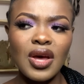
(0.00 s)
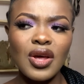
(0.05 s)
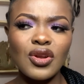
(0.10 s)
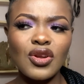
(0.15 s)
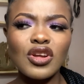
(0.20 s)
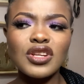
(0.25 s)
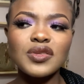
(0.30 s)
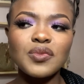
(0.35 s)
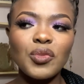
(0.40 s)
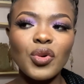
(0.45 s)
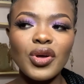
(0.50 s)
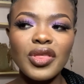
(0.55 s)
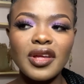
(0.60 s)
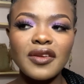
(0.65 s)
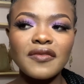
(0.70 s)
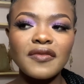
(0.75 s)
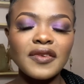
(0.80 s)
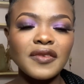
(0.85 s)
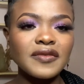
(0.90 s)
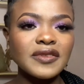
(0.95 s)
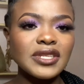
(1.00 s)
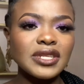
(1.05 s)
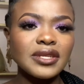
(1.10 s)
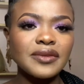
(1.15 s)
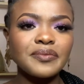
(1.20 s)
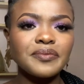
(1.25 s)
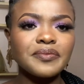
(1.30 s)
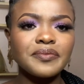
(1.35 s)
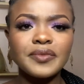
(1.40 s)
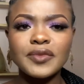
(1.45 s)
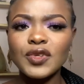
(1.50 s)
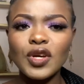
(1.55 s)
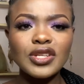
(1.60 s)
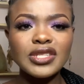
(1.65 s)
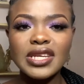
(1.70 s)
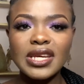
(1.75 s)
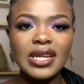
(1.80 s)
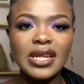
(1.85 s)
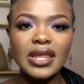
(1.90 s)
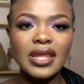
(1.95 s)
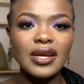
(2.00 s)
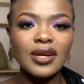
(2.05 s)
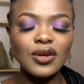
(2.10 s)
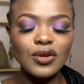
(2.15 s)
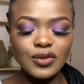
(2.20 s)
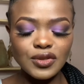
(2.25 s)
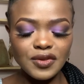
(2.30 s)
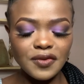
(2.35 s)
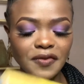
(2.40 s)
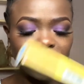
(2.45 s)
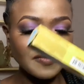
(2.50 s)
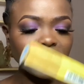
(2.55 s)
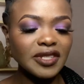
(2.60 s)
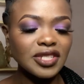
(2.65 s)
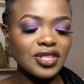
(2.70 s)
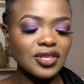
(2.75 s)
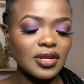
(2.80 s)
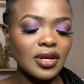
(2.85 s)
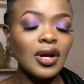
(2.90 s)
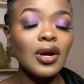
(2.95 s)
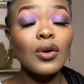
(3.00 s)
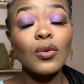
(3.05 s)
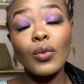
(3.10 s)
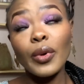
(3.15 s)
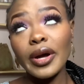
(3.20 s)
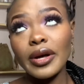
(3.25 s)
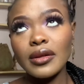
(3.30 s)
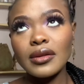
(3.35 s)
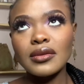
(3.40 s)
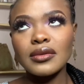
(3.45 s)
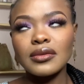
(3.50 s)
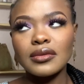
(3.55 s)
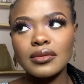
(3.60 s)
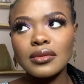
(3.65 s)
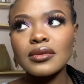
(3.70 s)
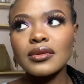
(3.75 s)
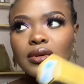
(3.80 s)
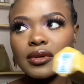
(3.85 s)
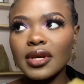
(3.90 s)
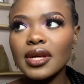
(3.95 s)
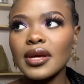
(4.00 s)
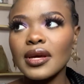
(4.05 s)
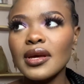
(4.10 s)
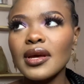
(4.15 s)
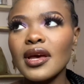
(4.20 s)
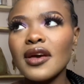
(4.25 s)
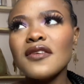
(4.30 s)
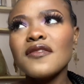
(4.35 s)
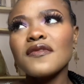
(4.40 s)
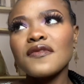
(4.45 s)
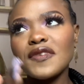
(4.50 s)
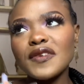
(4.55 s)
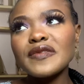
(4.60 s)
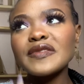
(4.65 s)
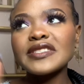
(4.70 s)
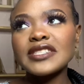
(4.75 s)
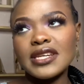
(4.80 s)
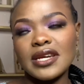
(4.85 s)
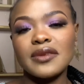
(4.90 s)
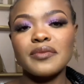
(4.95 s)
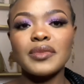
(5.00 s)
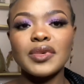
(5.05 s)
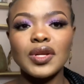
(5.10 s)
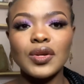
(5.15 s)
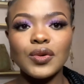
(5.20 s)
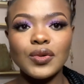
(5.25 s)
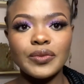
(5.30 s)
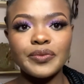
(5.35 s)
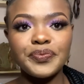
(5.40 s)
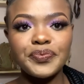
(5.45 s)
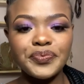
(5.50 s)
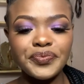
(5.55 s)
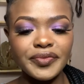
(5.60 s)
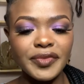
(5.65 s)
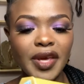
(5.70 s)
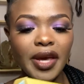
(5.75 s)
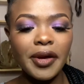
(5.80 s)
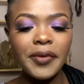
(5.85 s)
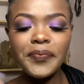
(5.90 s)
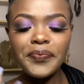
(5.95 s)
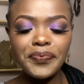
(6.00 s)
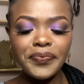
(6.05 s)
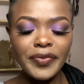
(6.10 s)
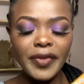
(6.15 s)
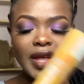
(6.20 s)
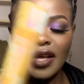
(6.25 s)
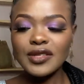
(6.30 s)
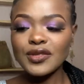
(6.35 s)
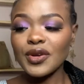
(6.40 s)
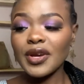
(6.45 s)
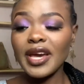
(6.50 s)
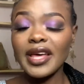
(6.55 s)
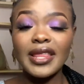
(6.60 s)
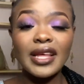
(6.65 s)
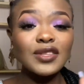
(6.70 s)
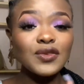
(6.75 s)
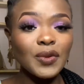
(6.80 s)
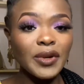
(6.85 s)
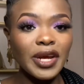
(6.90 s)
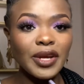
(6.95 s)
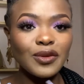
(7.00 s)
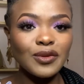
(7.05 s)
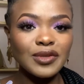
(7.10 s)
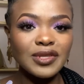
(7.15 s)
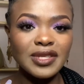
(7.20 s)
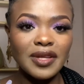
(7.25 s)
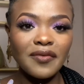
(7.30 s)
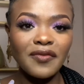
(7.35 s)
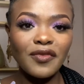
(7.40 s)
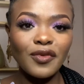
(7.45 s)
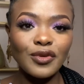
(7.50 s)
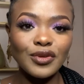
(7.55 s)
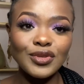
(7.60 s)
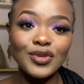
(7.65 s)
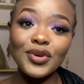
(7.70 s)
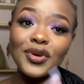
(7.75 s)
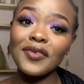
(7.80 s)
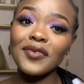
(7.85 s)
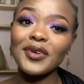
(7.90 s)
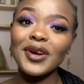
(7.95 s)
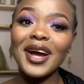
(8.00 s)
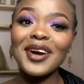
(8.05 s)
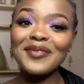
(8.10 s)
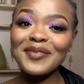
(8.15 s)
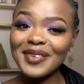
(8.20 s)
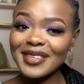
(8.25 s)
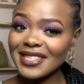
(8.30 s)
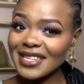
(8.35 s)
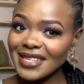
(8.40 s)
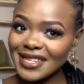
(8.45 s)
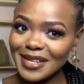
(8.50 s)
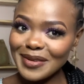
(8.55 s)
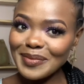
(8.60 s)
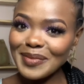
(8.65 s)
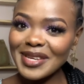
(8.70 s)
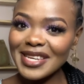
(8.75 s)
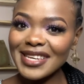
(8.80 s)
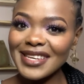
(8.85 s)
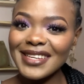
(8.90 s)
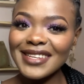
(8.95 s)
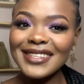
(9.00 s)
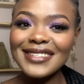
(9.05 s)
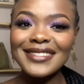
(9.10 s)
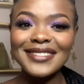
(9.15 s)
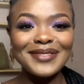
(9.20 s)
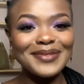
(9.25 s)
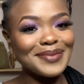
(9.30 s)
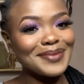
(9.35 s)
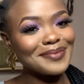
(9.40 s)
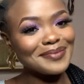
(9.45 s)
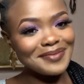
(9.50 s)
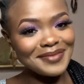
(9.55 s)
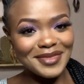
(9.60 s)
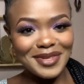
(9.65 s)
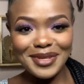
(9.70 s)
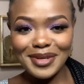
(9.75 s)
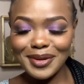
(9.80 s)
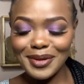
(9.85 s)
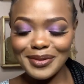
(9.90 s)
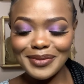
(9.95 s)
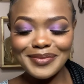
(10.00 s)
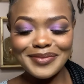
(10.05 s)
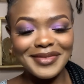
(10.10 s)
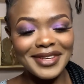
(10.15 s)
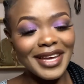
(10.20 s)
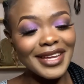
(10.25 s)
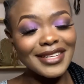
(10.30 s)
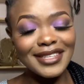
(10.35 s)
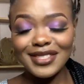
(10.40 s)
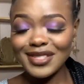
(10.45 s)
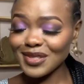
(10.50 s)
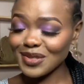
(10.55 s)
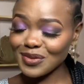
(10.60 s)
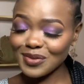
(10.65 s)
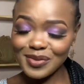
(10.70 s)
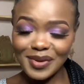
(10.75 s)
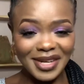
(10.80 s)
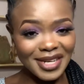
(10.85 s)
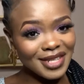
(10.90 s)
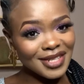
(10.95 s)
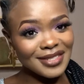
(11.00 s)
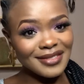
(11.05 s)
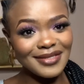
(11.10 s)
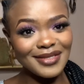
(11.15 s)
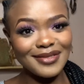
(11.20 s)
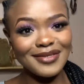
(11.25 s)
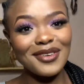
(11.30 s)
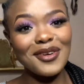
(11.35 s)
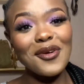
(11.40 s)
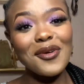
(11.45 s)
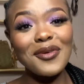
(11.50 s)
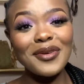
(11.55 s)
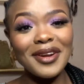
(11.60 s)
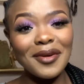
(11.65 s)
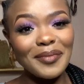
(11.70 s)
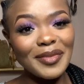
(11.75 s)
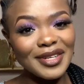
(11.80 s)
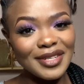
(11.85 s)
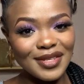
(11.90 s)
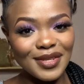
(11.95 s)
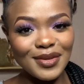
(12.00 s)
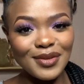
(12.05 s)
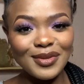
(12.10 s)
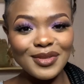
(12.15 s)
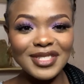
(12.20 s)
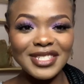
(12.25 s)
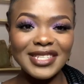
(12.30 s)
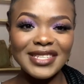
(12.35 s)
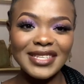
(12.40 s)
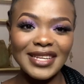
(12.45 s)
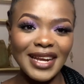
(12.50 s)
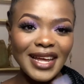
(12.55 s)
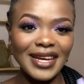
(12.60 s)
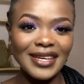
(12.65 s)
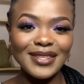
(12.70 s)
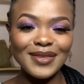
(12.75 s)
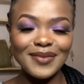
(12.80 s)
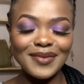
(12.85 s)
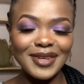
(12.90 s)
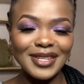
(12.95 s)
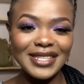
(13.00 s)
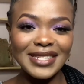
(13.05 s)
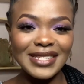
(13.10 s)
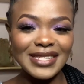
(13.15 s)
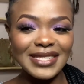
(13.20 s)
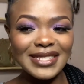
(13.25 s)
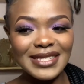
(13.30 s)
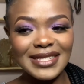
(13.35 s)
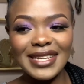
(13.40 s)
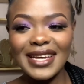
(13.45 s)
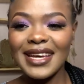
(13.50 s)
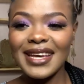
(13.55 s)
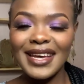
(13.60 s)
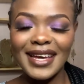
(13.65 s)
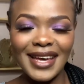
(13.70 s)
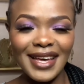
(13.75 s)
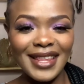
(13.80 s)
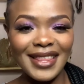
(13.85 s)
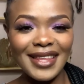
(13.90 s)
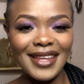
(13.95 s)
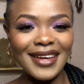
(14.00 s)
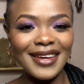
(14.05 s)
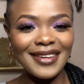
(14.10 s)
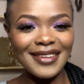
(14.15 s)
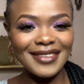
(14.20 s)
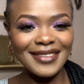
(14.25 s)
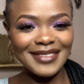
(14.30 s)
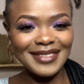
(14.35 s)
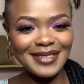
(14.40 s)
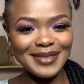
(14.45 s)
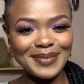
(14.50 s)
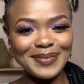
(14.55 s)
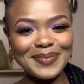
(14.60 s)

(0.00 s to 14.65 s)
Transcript: Not more than 50, not anything close to 50 shillings. Well, 50 and below, yeah? So yeah, that's what I use them for. So if you come visiting me, you know, and you wanna go number two, just light one of these and then,